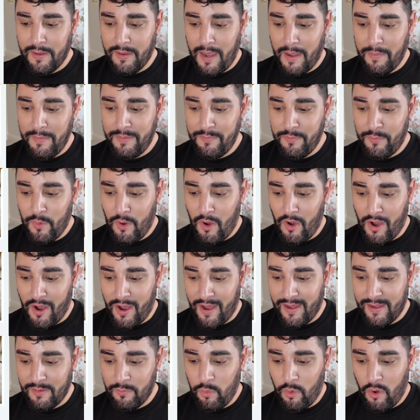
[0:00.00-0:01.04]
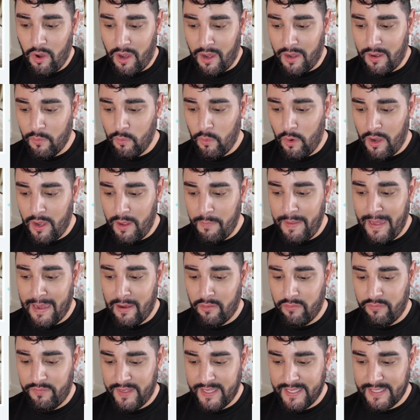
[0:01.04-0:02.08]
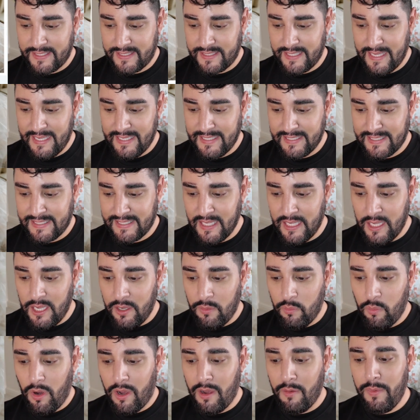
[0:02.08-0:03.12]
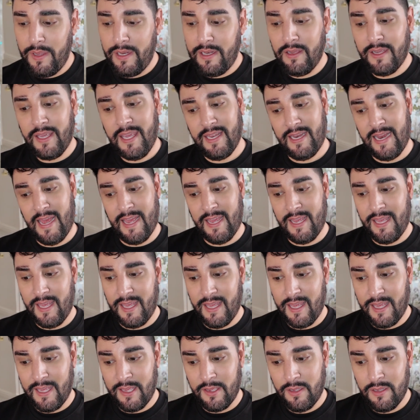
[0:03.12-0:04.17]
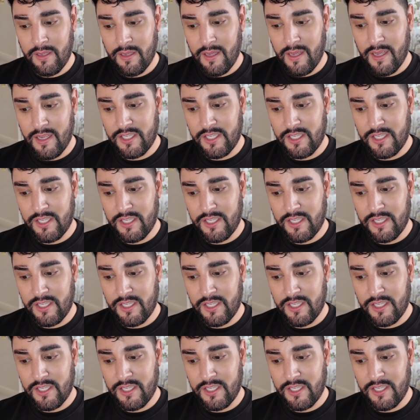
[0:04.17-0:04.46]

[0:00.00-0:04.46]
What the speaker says: I mean, what about this is, what are we looking at here?